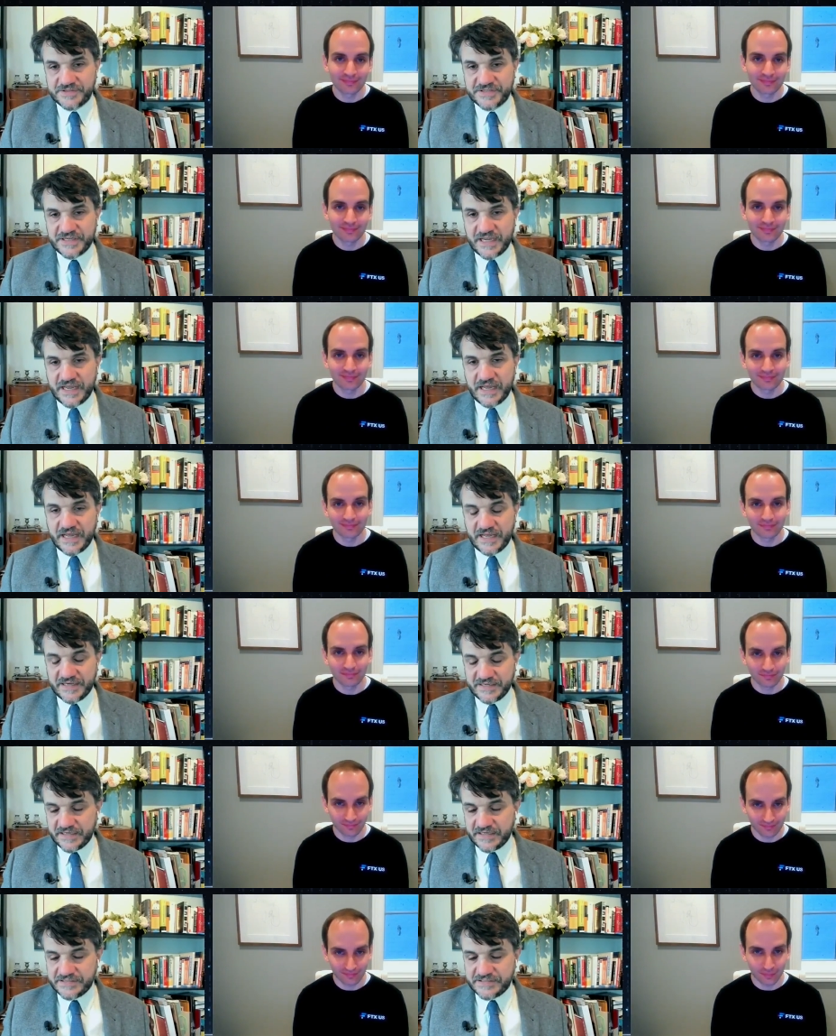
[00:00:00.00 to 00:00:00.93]
Speaker 1: course,
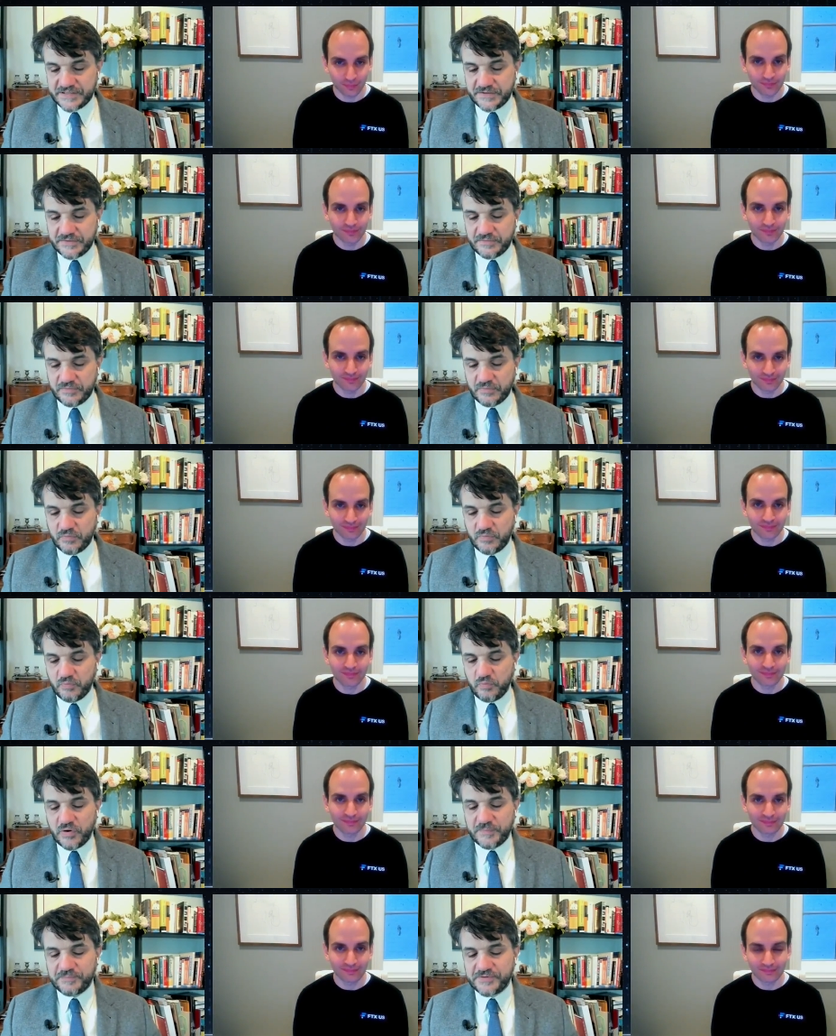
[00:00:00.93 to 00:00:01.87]
and so
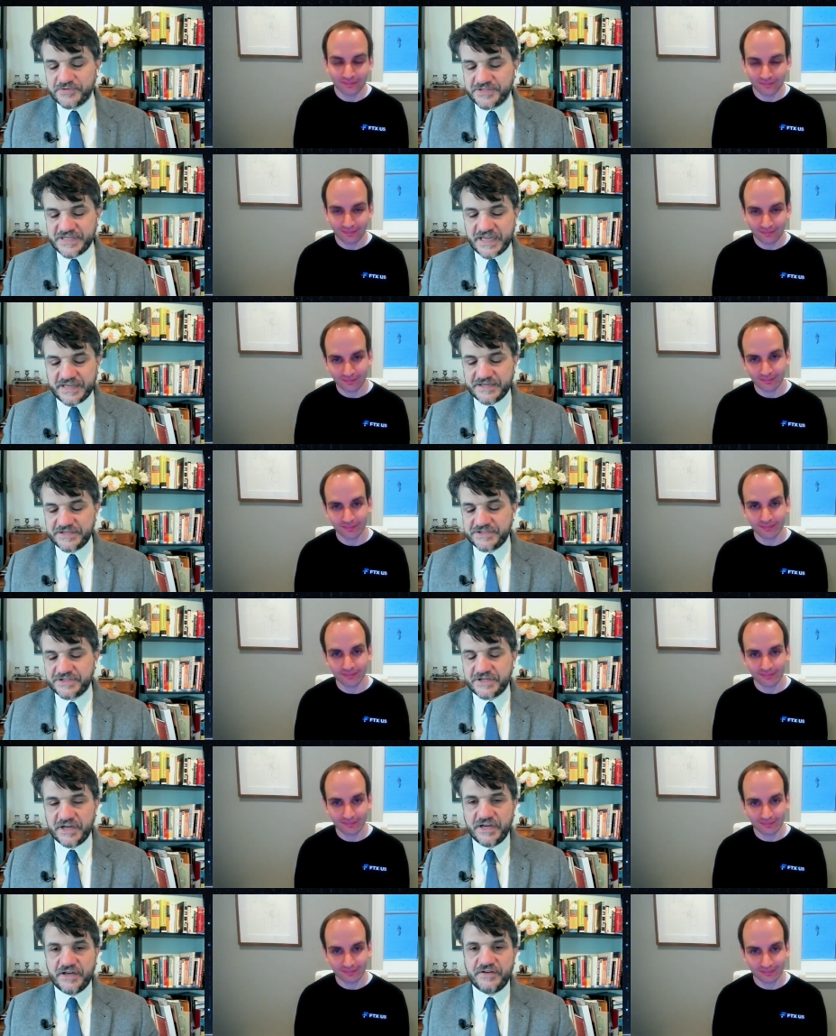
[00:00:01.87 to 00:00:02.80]
what
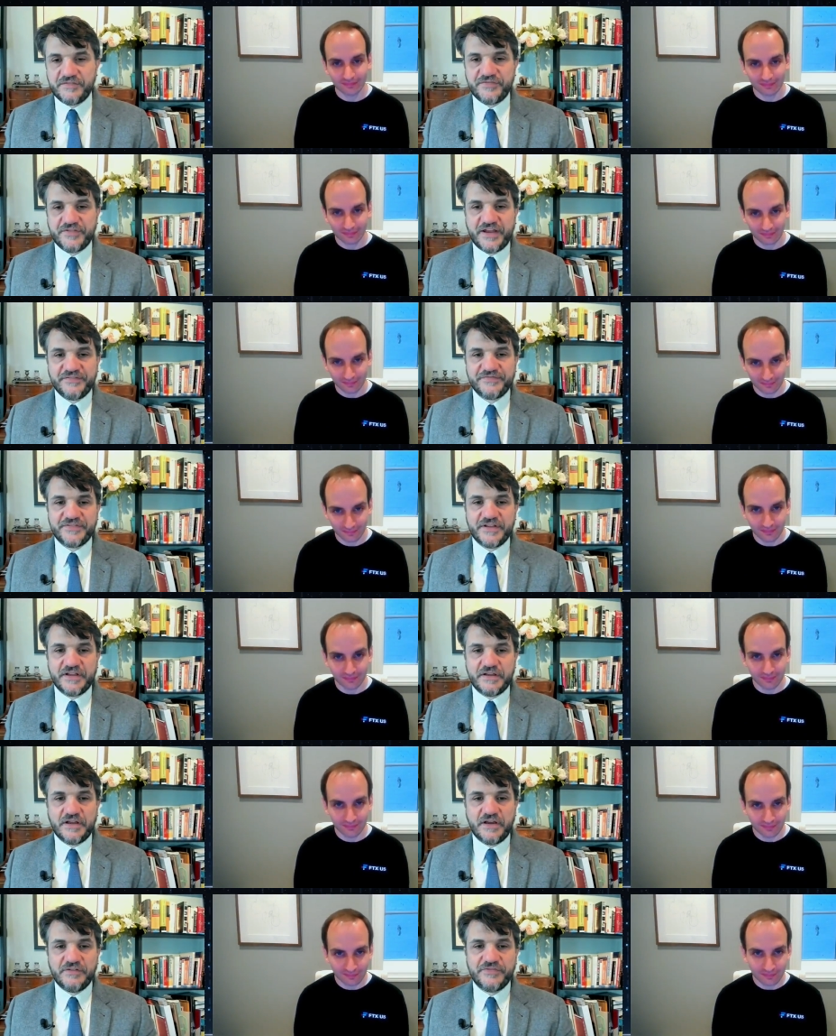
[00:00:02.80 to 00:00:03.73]
percentage of F,
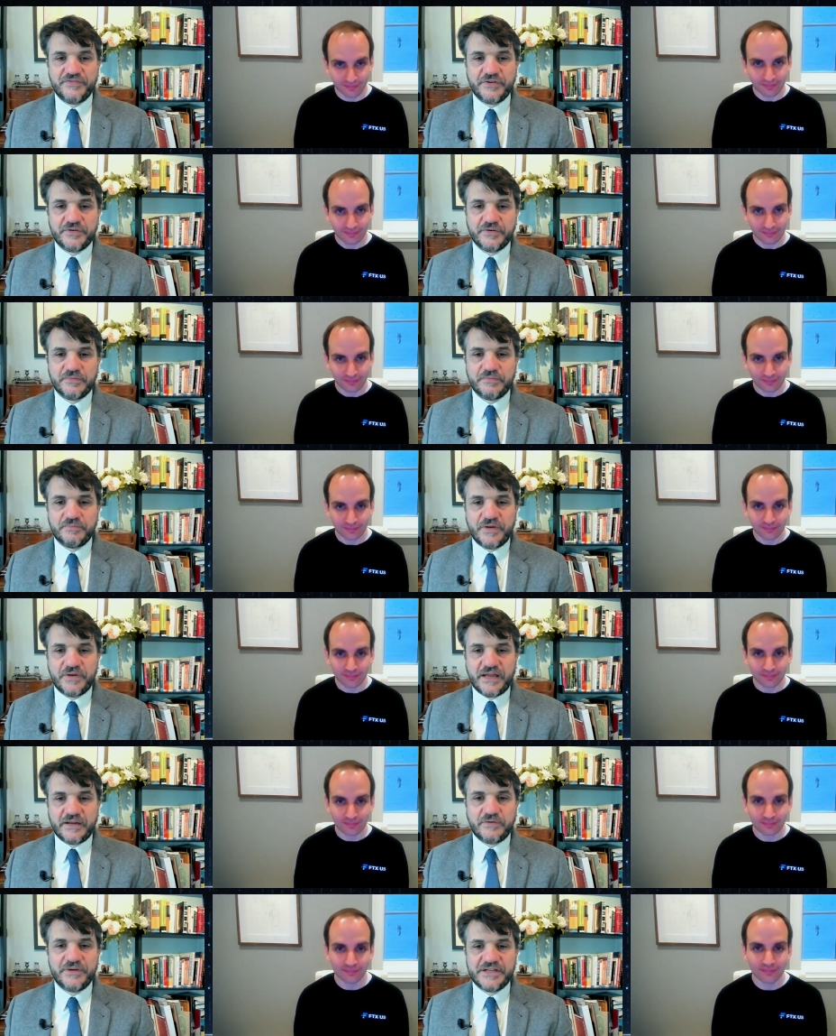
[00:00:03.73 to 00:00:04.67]
of your
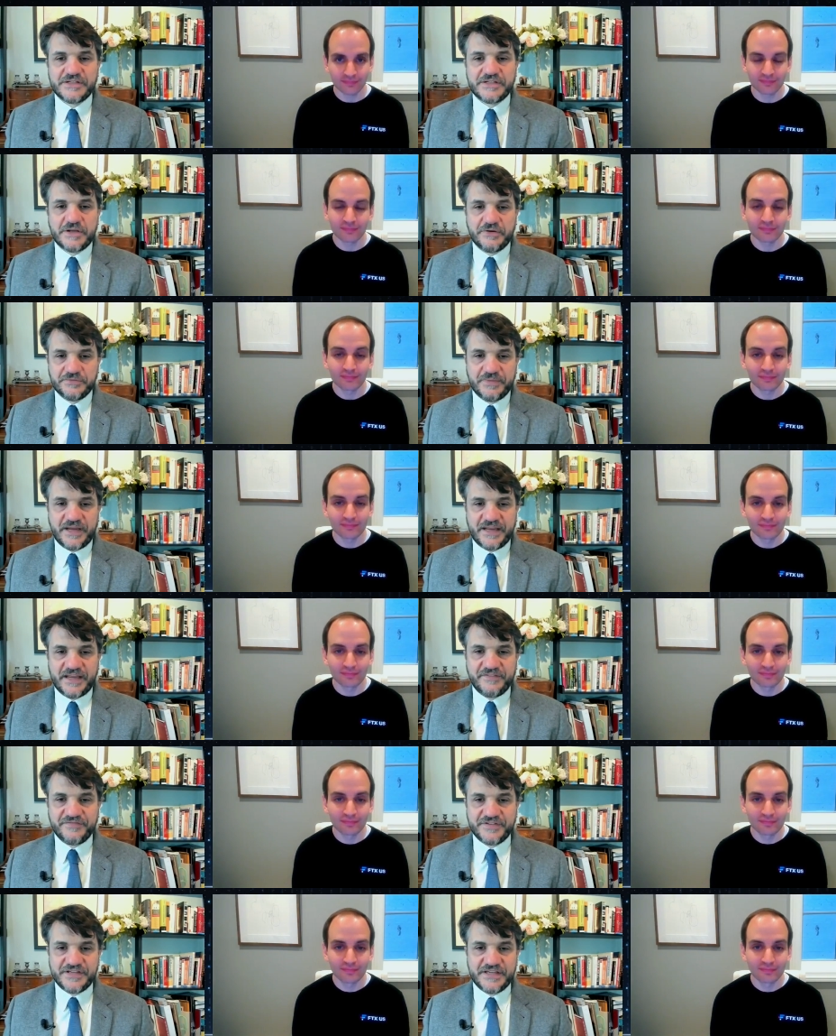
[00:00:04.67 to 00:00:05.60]
equity is owned by
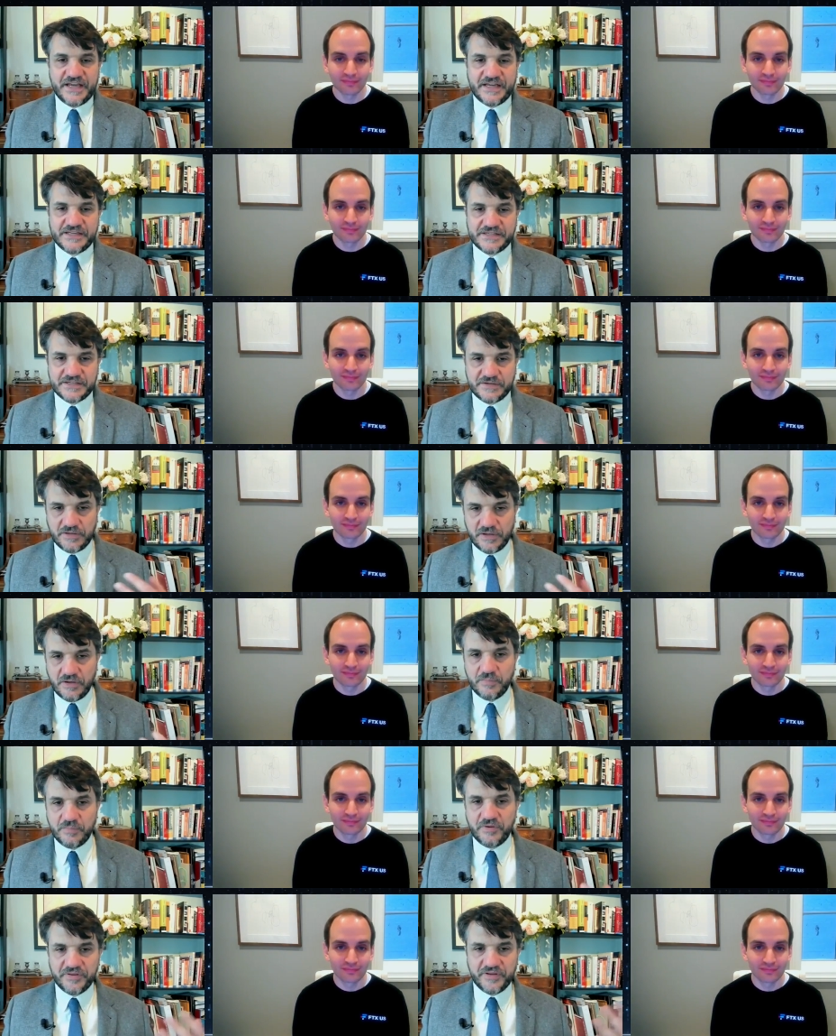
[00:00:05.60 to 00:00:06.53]
FTX
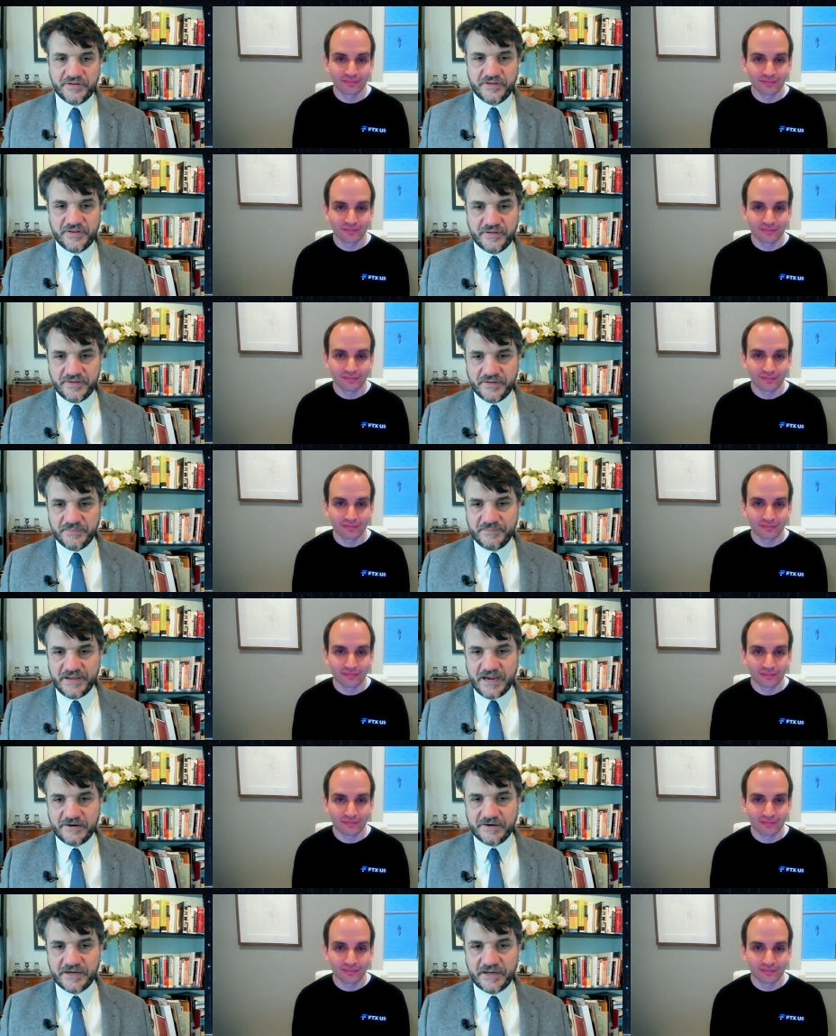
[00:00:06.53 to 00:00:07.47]
Global, the the, the
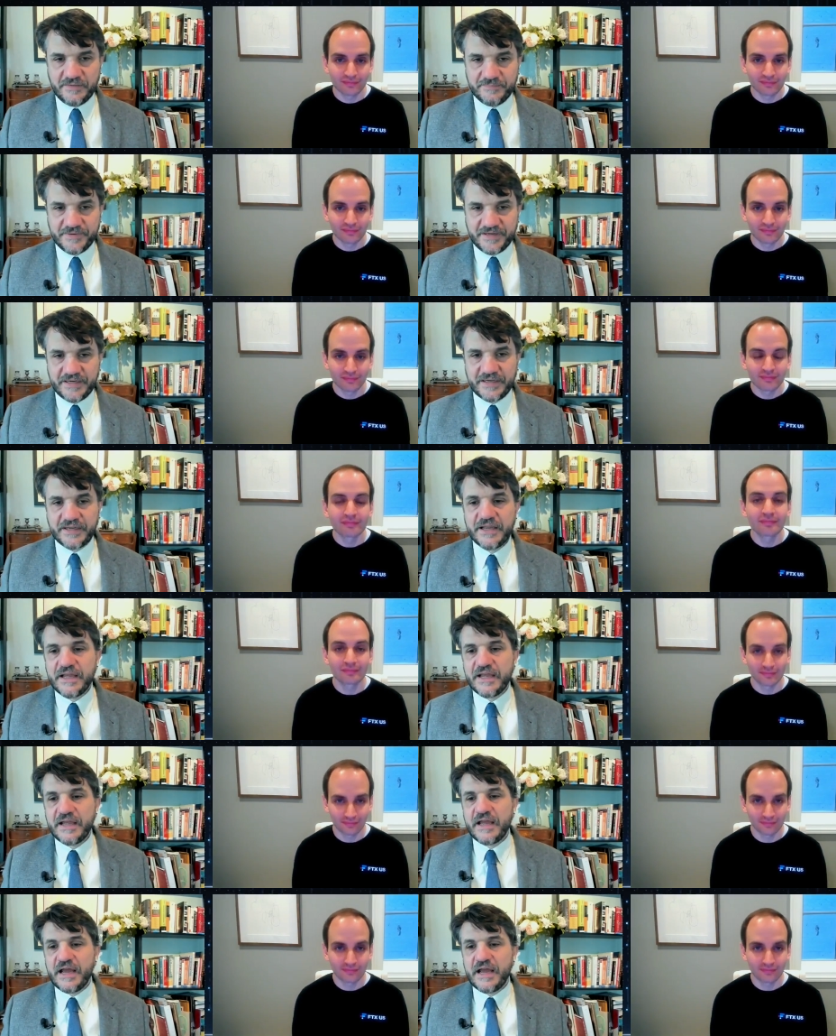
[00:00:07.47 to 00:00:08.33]
parent company,